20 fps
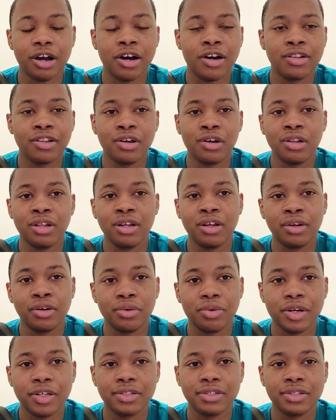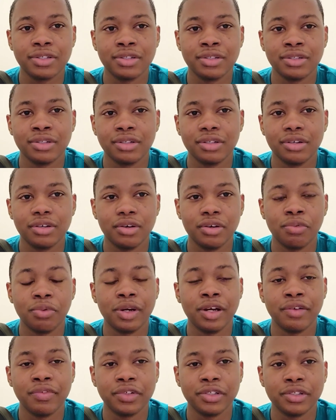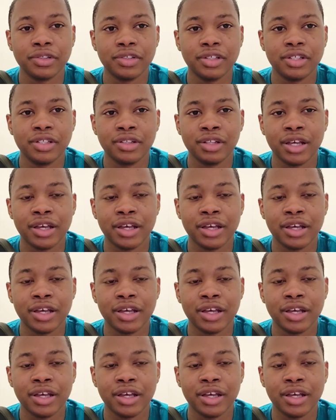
Although the question or whatever you did,